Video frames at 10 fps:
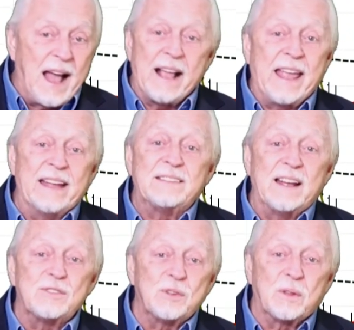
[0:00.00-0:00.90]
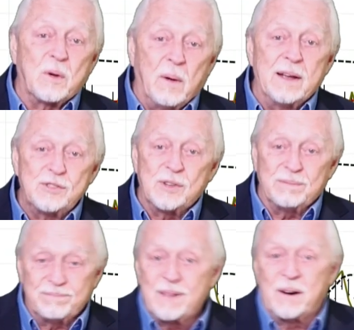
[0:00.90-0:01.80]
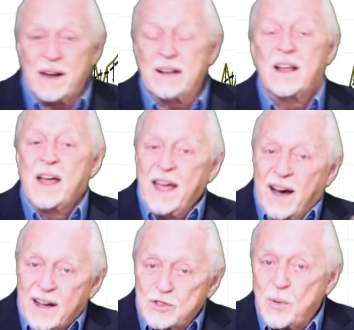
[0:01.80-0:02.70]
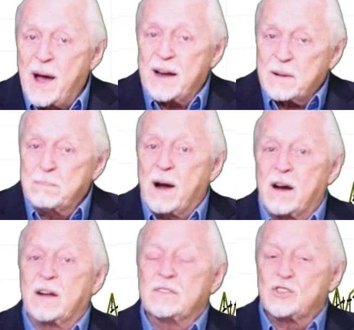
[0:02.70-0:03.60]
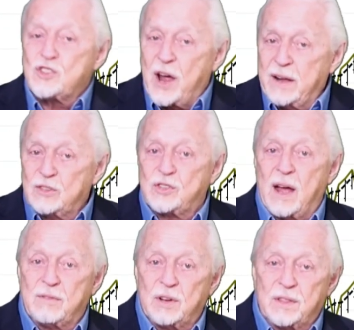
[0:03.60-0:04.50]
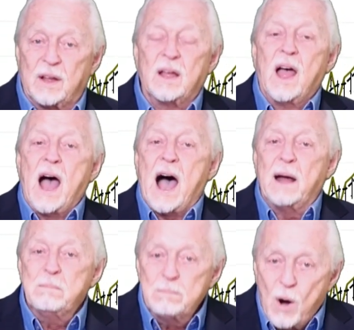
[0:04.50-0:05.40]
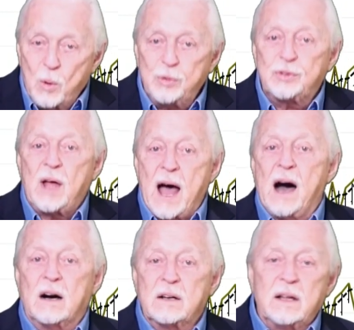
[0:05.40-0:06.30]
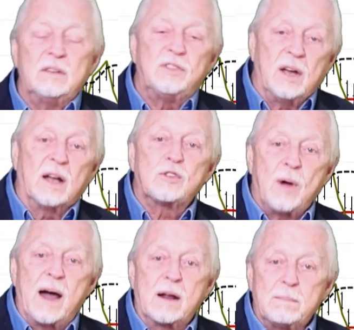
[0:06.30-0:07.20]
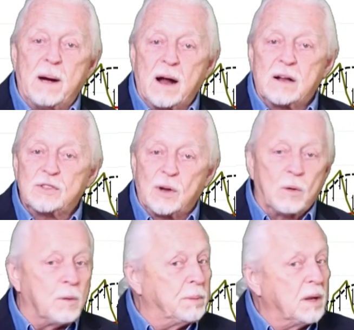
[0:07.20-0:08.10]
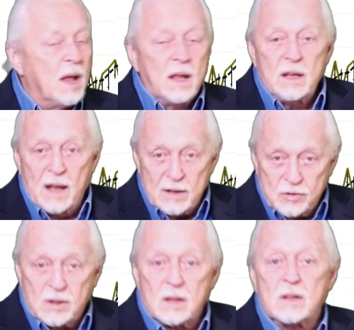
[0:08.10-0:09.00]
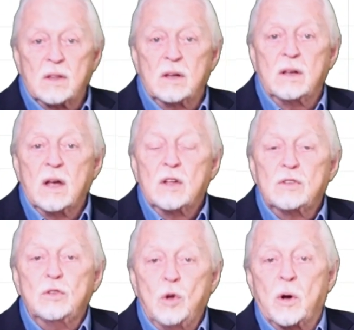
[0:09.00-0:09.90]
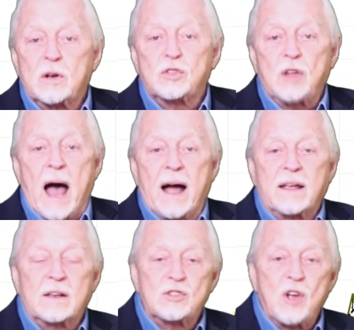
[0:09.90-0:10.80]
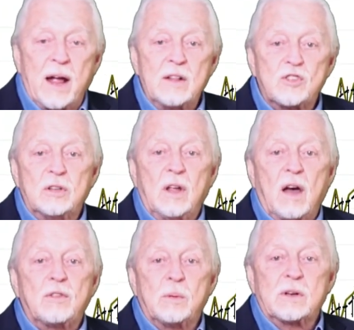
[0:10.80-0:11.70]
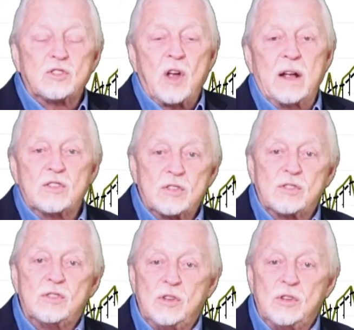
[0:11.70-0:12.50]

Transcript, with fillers: I can't answer the question, all right? Electronic markets changed everything. On most holidays, the electronic markets are open. Yes, the, the New York Stock Exchange and the other exchanges,